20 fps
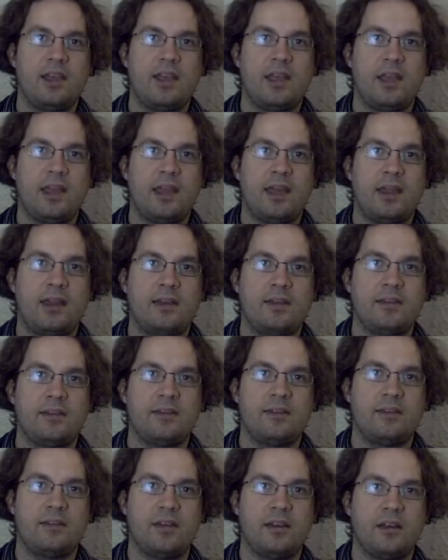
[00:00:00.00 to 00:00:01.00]

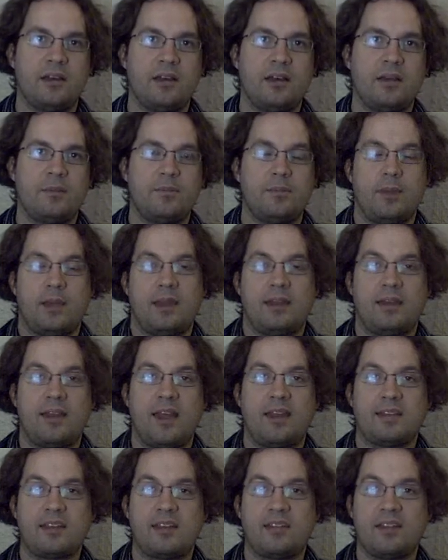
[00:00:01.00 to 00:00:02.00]
And uh, and
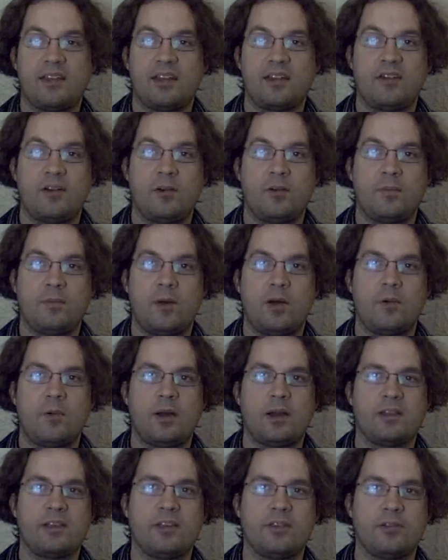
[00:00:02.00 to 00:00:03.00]
as I said, I'll I'll
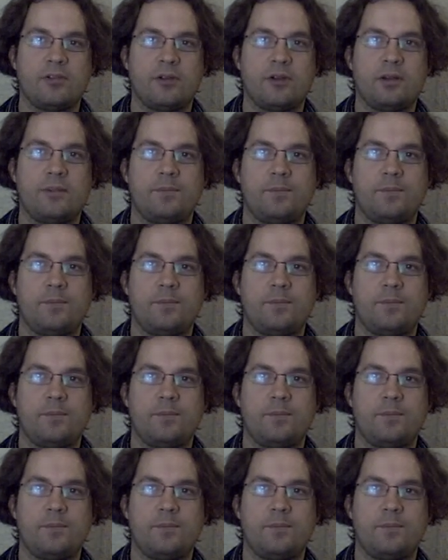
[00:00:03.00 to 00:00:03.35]
walk you through it.